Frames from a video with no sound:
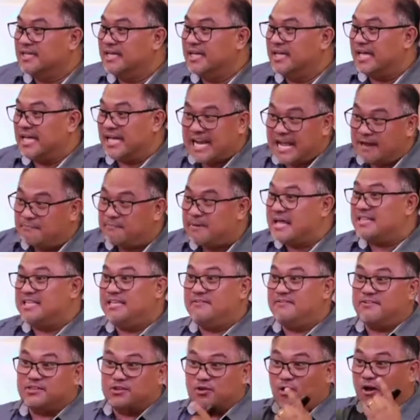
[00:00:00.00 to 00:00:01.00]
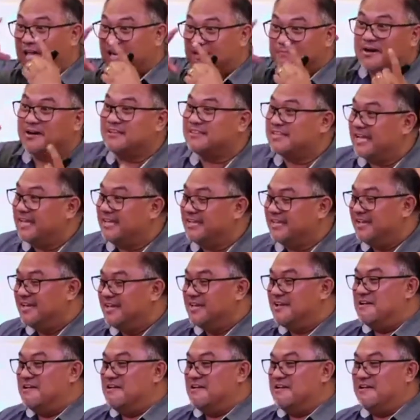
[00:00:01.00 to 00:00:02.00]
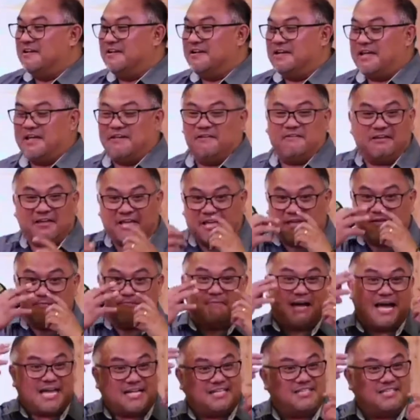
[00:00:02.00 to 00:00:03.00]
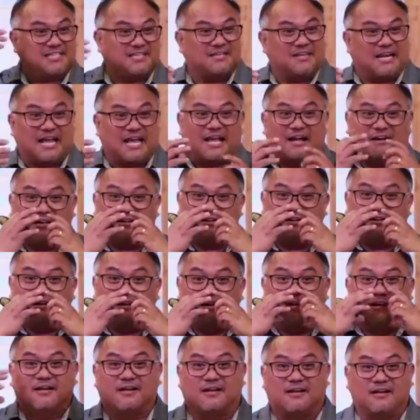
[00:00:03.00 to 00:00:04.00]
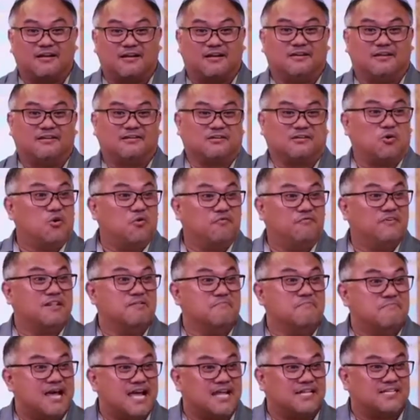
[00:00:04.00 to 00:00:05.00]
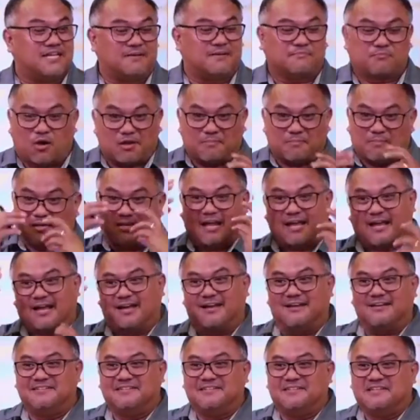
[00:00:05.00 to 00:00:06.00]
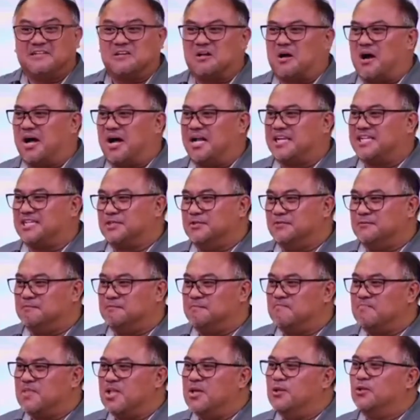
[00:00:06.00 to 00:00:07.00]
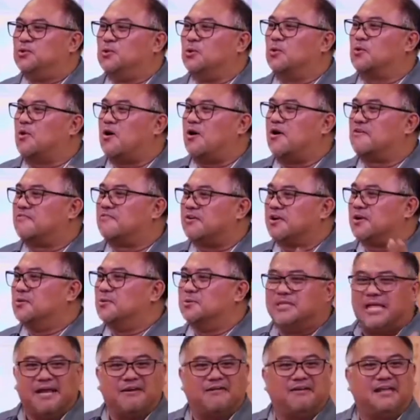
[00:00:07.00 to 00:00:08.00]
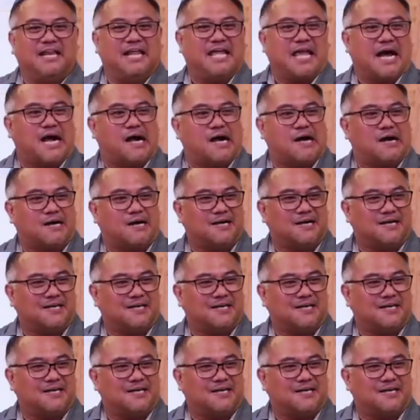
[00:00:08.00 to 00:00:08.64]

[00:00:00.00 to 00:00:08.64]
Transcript: And I'm not even talking about a, a, a mask like a, like a COVID mask. I'm talking about like a costume to cover who they really are.